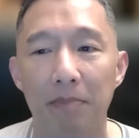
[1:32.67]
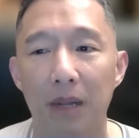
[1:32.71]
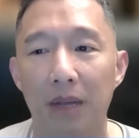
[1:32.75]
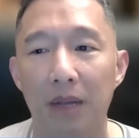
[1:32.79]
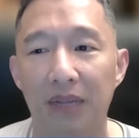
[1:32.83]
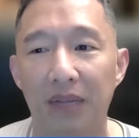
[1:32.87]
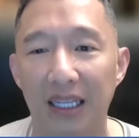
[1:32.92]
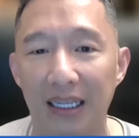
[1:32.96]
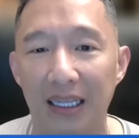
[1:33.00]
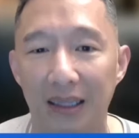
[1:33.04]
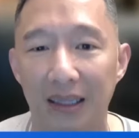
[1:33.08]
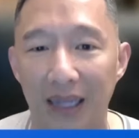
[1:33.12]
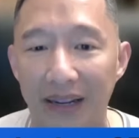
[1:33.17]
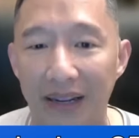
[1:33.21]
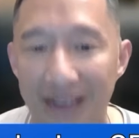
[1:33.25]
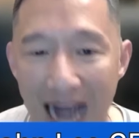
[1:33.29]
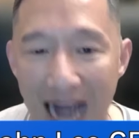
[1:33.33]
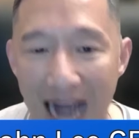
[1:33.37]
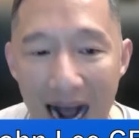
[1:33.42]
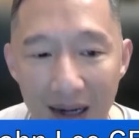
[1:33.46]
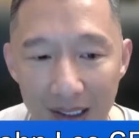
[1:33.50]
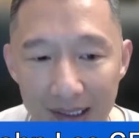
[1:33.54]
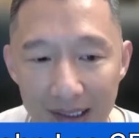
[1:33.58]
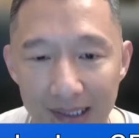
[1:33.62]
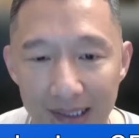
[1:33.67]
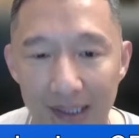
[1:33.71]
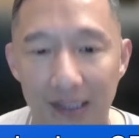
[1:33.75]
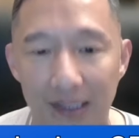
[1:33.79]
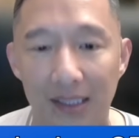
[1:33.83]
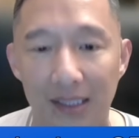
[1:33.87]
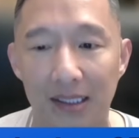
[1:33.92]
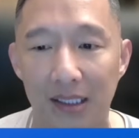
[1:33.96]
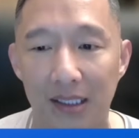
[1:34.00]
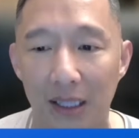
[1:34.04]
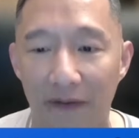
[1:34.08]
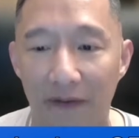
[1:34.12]
the
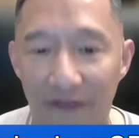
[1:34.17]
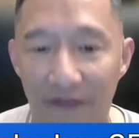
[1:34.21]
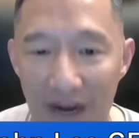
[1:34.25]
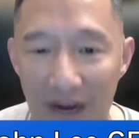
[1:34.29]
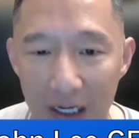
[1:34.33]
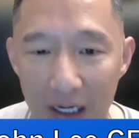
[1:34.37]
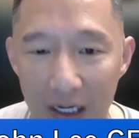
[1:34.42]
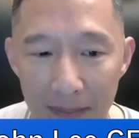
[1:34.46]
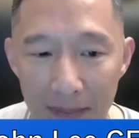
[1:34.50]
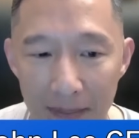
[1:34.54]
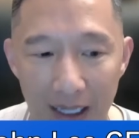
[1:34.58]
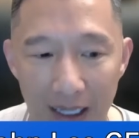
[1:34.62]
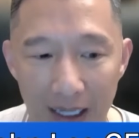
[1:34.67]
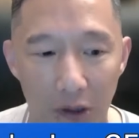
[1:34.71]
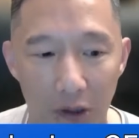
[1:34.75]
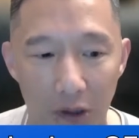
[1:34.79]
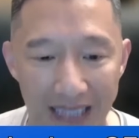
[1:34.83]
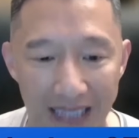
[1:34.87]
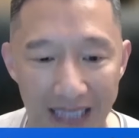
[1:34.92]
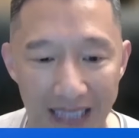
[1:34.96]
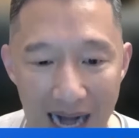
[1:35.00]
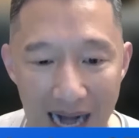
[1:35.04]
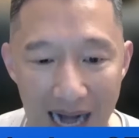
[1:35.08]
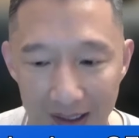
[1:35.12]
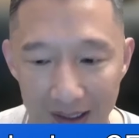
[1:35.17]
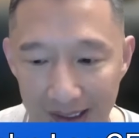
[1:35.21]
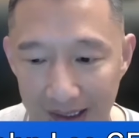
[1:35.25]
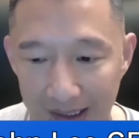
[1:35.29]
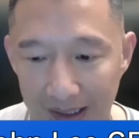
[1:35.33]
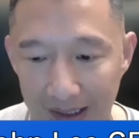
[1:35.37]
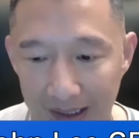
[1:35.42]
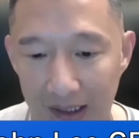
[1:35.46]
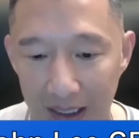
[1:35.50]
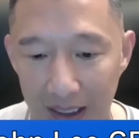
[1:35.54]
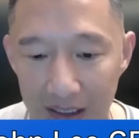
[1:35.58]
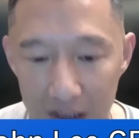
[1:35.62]
analysis, the fundamental
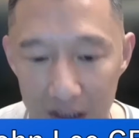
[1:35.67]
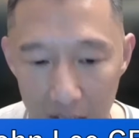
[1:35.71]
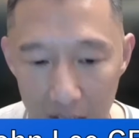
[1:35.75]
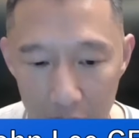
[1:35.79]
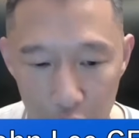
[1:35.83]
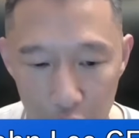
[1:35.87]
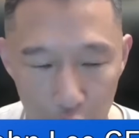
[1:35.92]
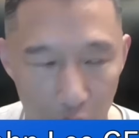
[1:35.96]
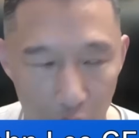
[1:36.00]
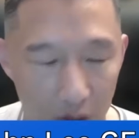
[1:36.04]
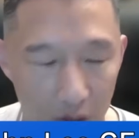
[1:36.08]
analysis, industrial